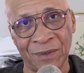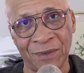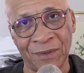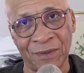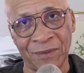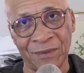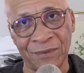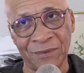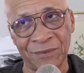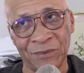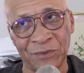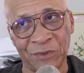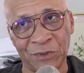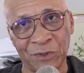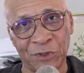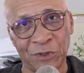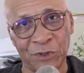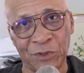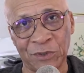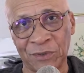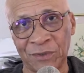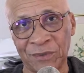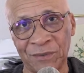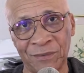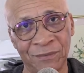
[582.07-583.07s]

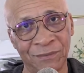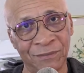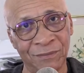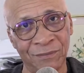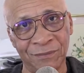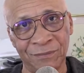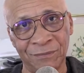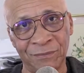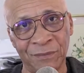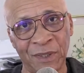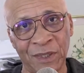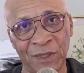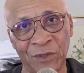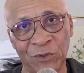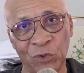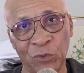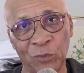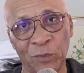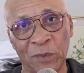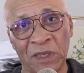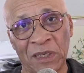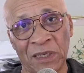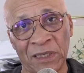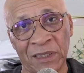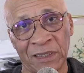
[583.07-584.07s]
She's being
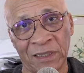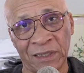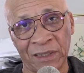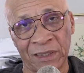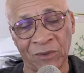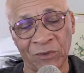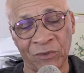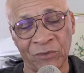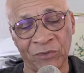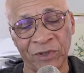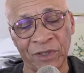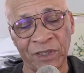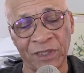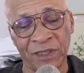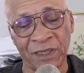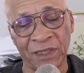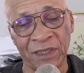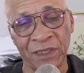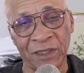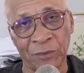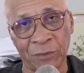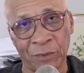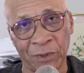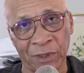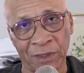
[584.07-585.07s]
humiliated already
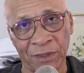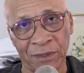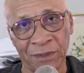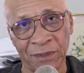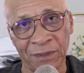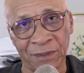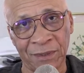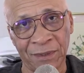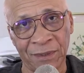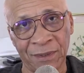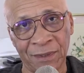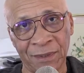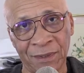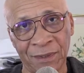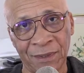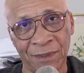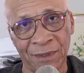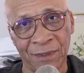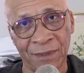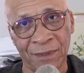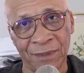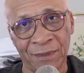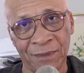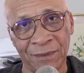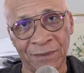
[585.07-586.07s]
anyway.
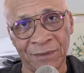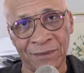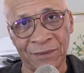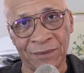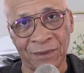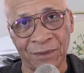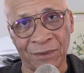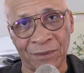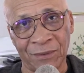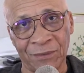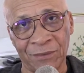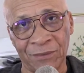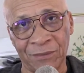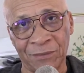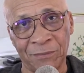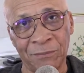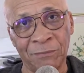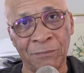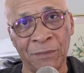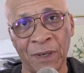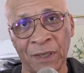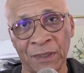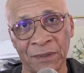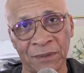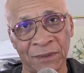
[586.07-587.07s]
So,
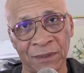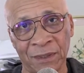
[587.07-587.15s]
but